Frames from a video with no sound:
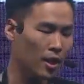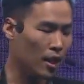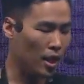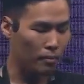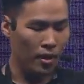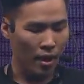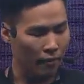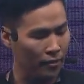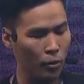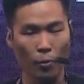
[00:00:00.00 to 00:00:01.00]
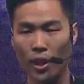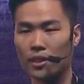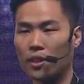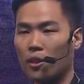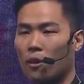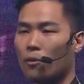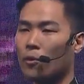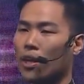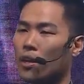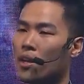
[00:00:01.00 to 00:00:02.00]
Um, a few weeks ago,
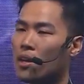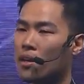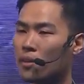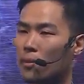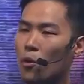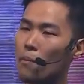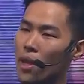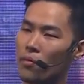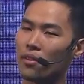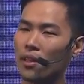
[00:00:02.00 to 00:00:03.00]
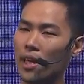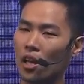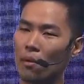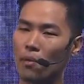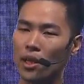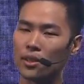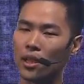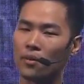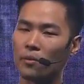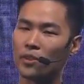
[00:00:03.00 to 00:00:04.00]
we we met with Elon Musk,
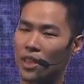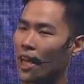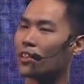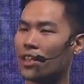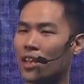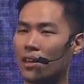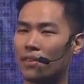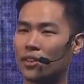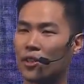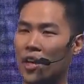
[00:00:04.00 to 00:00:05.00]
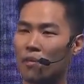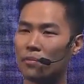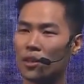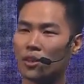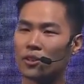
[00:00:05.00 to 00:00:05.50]
and then we actually gave it to him.